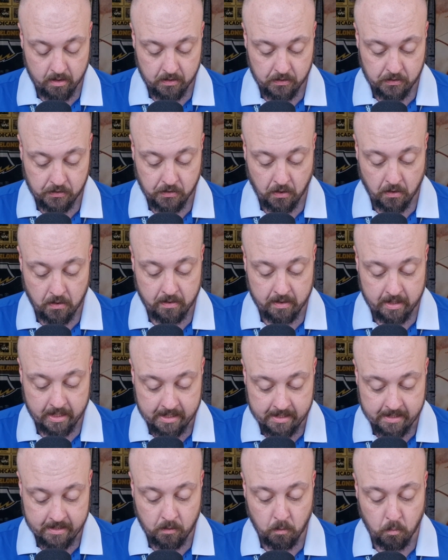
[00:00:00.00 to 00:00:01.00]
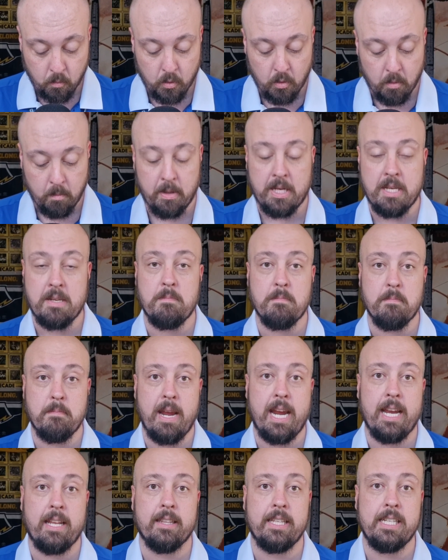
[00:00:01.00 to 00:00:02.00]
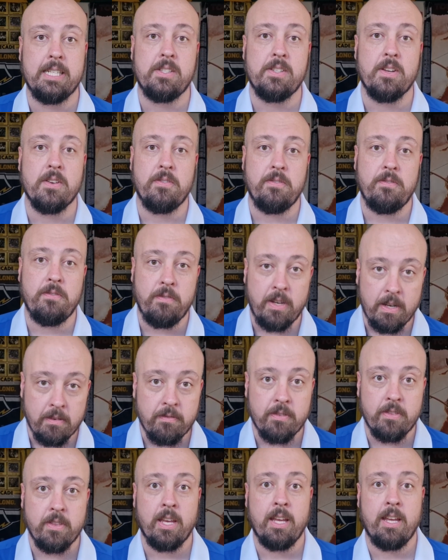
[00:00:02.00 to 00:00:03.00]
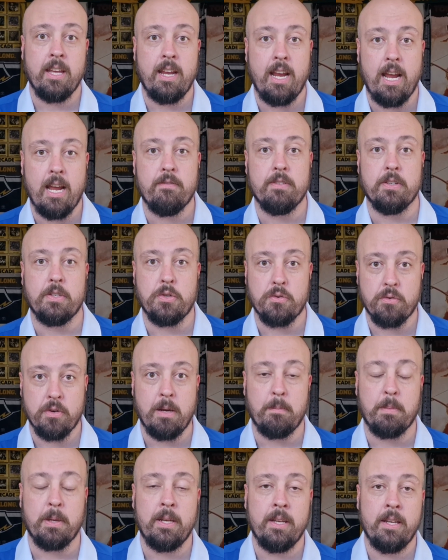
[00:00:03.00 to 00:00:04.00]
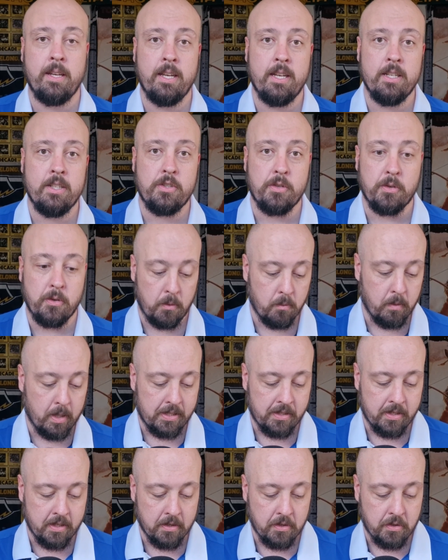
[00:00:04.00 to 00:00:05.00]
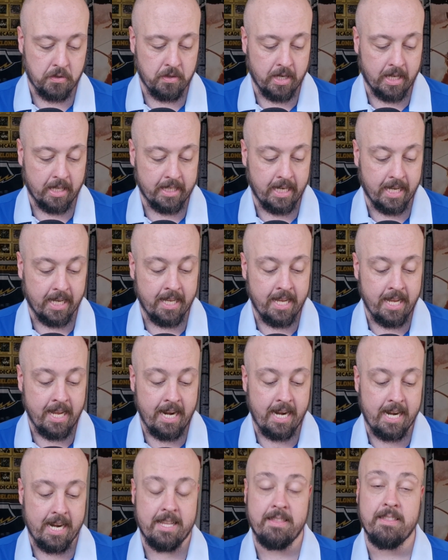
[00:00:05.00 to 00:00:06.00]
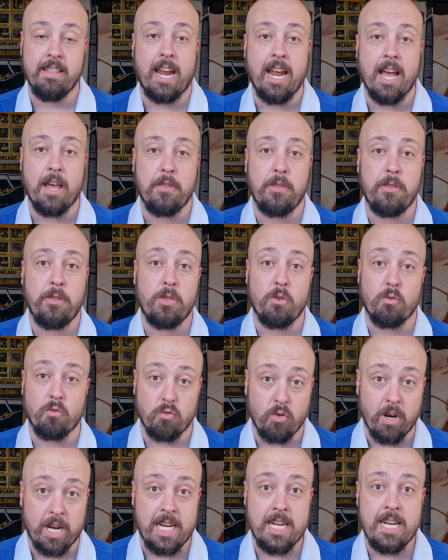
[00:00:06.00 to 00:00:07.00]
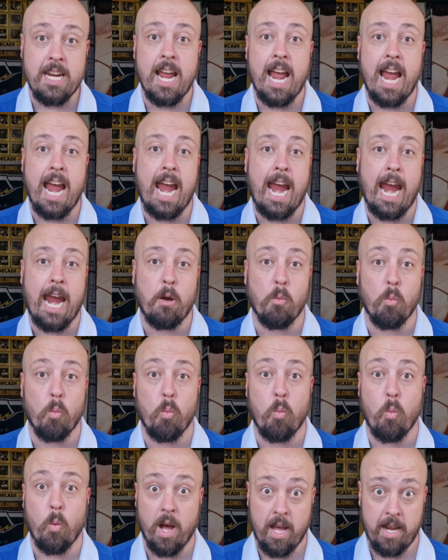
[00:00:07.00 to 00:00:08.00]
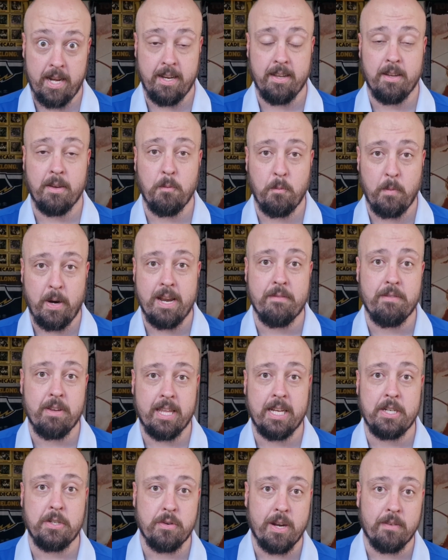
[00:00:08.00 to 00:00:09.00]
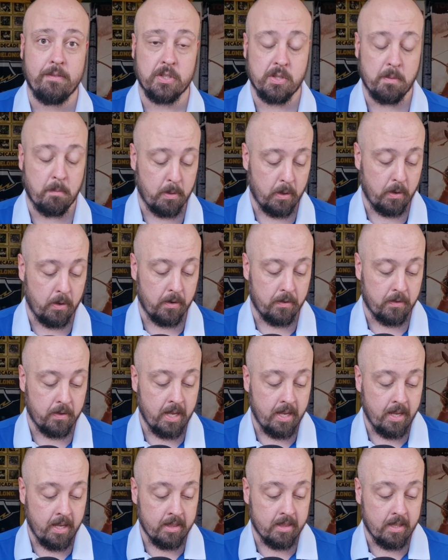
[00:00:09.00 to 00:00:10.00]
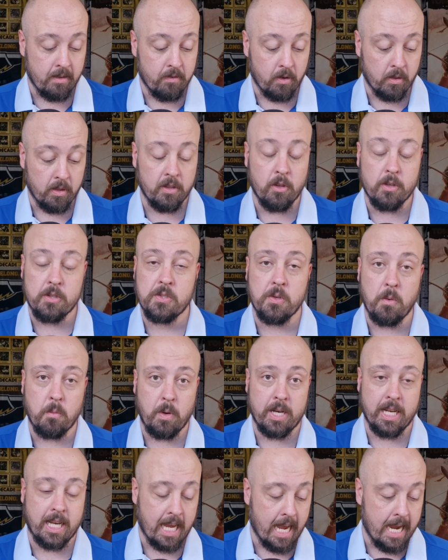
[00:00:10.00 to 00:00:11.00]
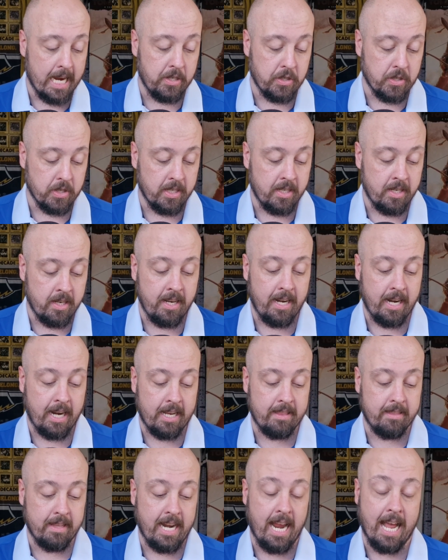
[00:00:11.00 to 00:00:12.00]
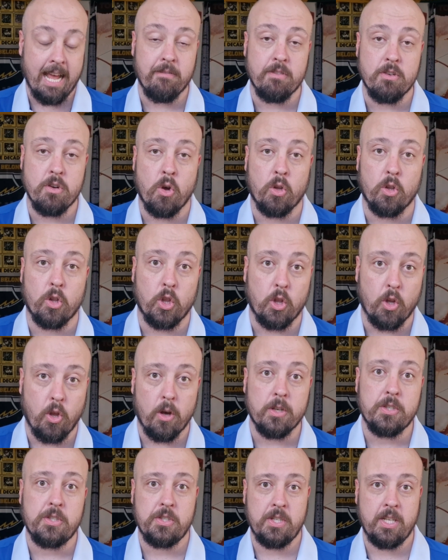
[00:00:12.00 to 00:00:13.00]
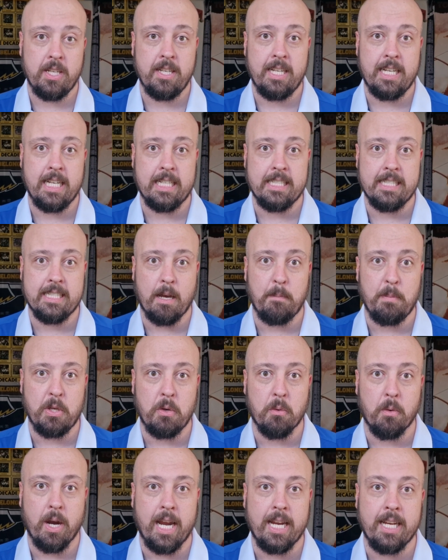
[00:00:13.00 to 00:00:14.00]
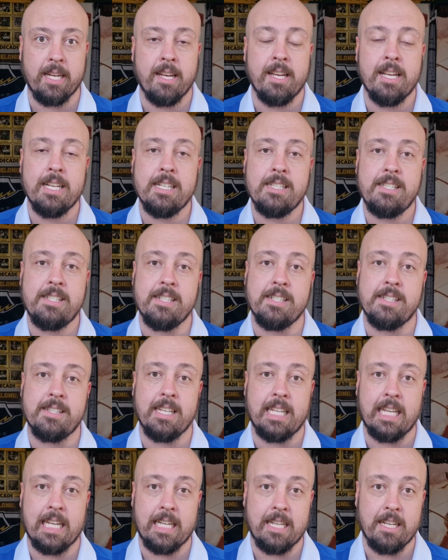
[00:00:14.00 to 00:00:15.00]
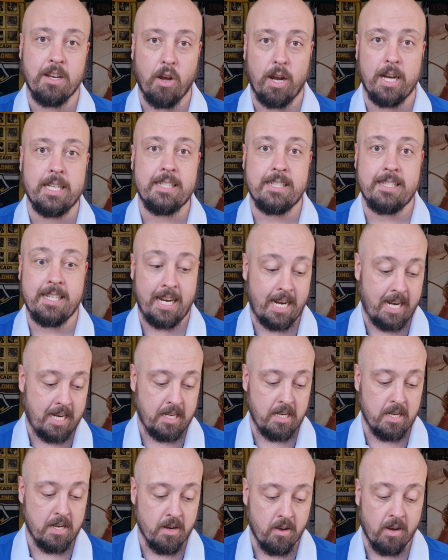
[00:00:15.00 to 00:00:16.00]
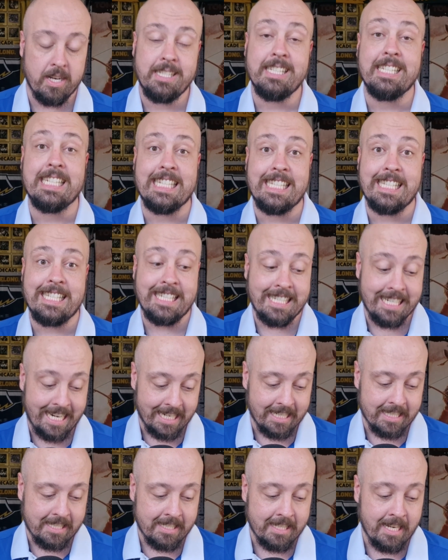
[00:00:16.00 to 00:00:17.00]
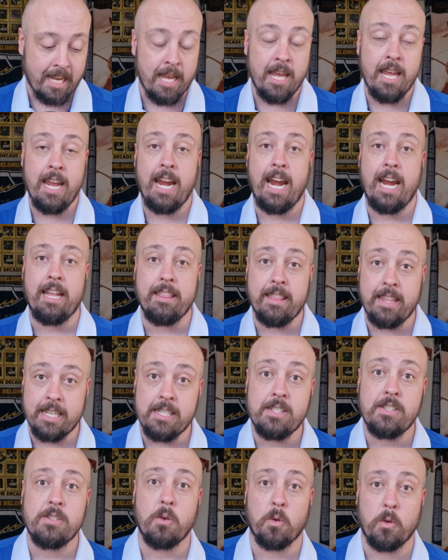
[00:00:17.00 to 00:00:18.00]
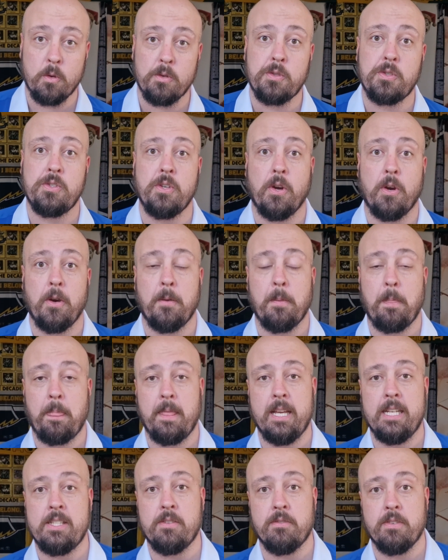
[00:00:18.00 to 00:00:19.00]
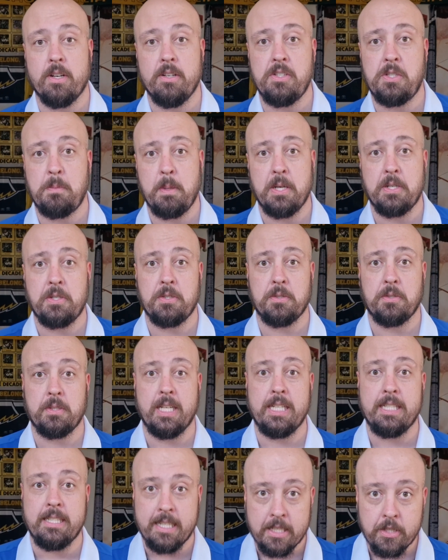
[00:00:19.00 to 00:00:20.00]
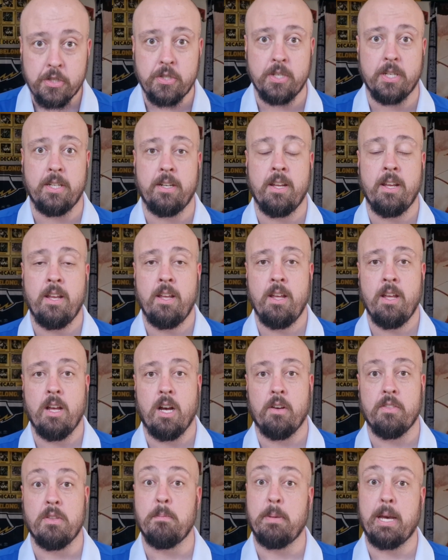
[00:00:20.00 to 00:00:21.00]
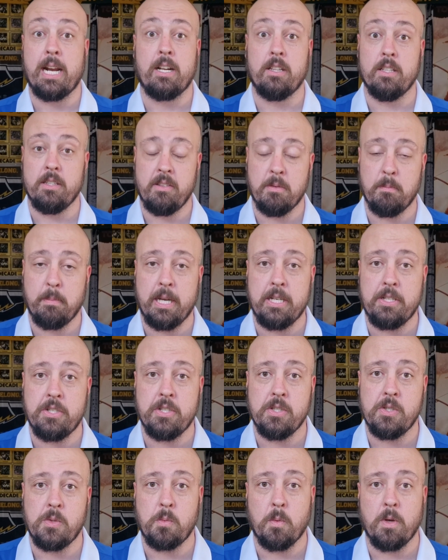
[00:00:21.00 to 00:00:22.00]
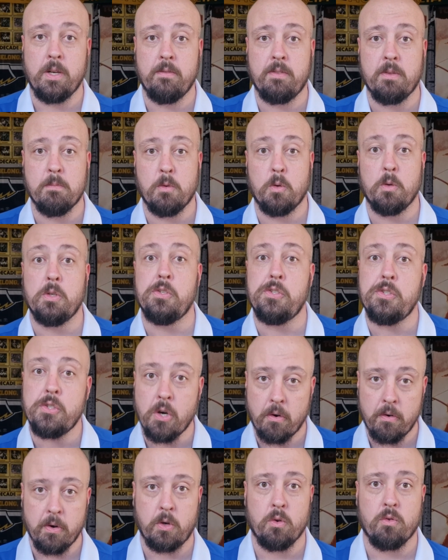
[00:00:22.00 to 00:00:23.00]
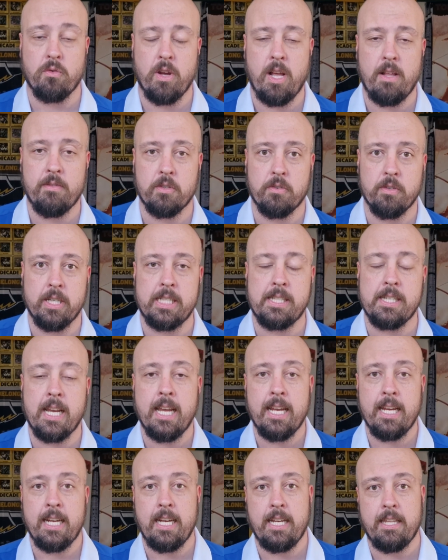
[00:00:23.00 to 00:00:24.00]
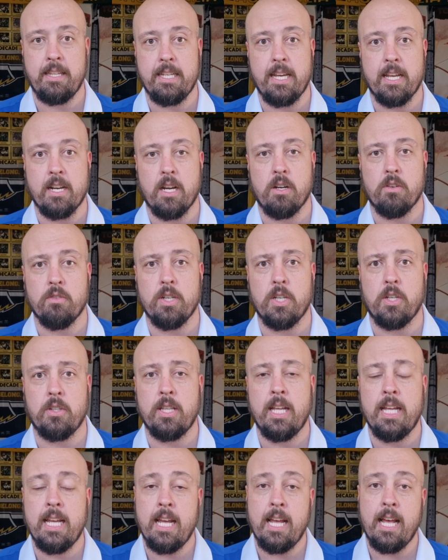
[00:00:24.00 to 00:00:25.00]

So this will be Manly's 5th ever trip to Western Australia, and they are 3-1 whenever they travel to Perth. They've only lost on one occasion, and they have not lost in WA since the year 1996. And this also is a very special edition of the Battle of the Beaches, one of the more historical rivalries in the NRL.